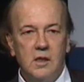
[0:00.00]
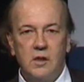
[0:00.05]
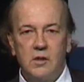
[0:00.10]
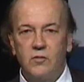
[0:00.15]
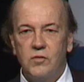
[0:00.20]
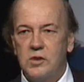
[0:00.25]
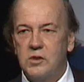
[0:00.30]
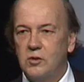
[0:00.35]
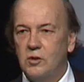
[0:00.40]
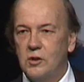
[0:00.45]

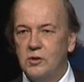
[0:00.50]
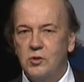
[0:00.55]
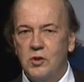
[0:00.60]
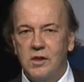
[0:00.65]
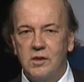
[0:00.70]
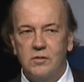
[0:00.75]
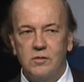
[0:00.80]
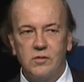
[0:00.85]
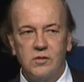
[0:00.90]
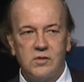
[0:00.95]
three-star
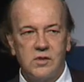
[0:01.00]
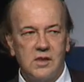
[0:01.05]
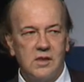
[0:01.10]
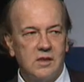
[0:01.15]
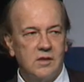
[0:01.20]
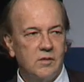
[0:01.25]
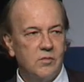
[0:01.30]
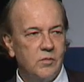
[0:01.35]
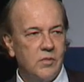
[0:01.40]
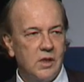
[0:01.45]
generals,
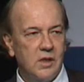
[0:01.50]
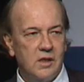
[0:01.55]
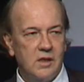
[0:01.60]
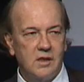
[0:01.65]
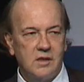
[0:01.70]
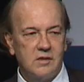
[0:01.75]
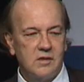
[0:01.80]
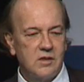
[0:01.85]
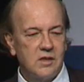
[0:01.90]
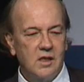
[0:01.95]
and
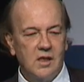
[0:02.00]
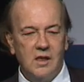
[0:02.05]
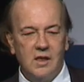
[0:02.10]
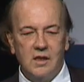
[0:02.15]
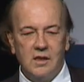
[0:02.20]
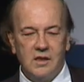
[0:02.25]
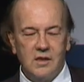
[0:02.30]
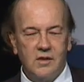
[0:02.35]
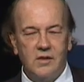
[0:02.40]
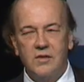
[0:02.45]

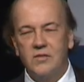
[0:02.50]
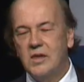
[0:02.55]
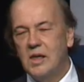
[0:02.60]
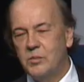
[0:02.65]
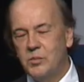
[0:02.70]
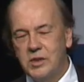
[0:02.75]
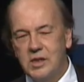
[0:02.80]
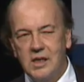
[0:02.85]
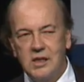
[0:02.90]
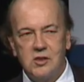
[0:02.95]
they've
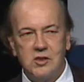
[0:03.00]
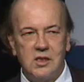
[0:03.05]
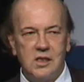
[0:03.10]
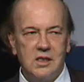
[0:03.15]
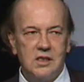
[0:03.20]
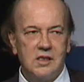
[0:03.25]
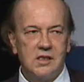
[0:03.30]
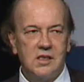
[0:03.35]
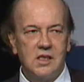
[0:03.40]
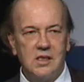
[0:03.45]
got
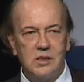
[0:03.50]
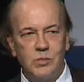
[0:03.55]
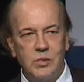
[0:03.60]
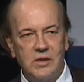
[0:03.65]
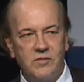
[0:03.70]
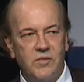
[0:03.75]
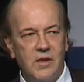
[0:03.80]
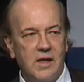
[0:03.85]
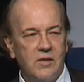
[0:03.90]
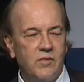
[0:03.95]
PhDs and they
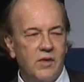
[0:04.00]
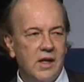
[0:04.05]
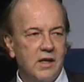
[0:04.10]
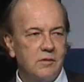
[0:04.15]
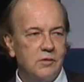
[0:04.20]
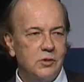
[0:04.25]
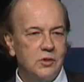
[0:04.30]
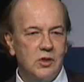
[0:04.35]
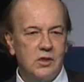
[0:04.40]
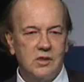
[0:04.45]
speak 5
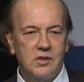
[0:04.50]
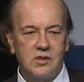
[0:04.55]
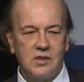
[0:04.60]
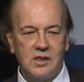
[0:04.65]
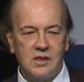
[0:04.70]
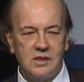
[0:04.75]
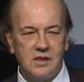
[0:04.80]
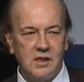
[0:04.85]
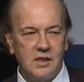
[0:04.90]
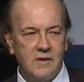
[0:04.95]
languages,
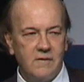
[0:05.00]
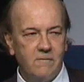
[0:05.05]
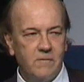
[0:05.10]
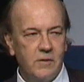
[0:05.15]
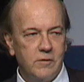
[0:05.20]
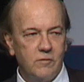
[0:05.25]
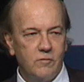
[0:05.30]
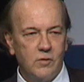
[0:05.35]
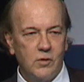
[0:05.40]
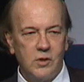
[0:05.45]
and
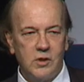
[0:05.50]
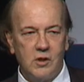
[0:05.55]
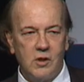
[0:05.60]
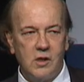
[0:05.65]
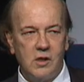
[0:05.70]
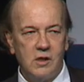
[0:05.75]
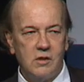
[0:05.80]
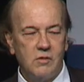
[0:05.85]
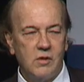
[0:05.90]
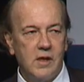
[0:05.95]
they really
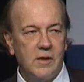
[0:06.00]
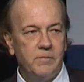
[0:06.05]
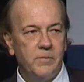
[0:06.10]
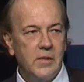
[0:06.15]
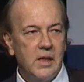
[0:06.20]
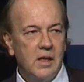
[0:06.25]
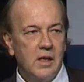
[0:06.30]
are